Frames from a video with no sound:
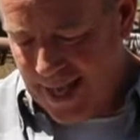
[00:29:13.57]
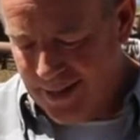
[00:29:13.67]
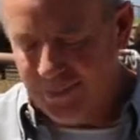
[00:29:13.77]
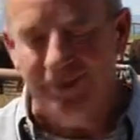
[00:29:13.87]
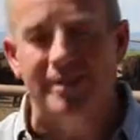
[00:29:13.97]

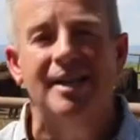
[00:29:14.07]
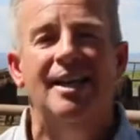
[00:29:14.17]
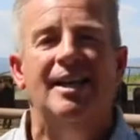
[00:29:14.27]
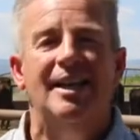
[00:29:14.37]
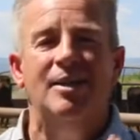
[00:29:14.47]
animals.
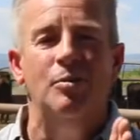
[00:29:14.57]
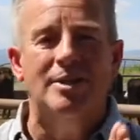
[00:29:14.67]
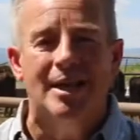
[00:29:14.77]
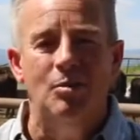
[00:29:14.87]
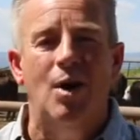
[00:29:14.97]
It
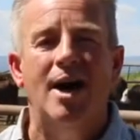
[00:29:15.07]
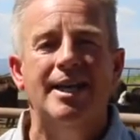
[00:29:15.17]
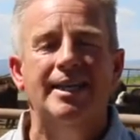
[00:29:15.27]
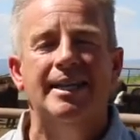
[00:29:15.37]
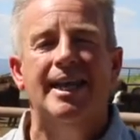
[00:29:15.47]
was a
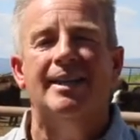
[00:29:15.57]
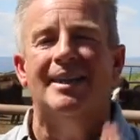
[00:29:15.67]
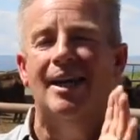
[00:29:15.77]
walk into death.